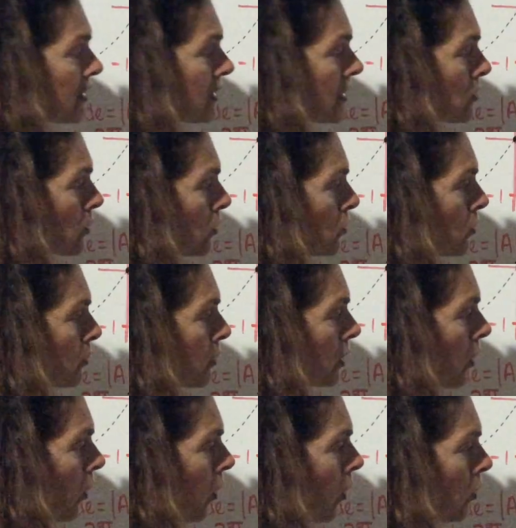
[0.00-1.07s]
this is going to be
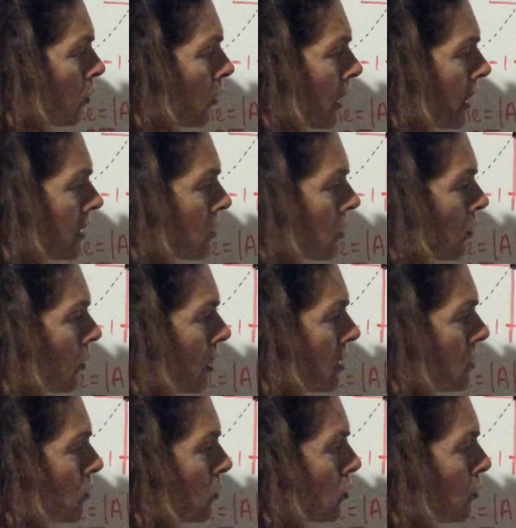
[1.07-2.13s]
always
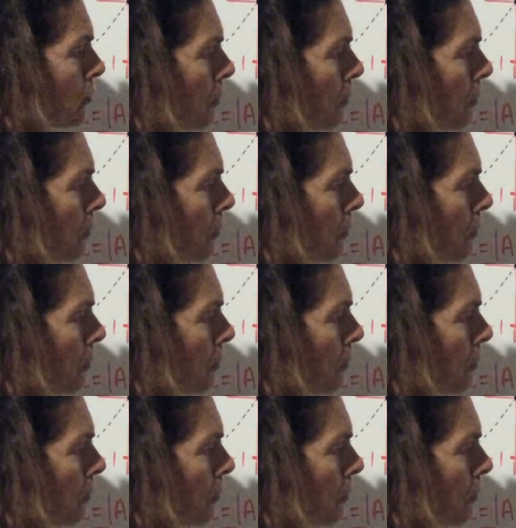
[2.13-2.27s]
to 2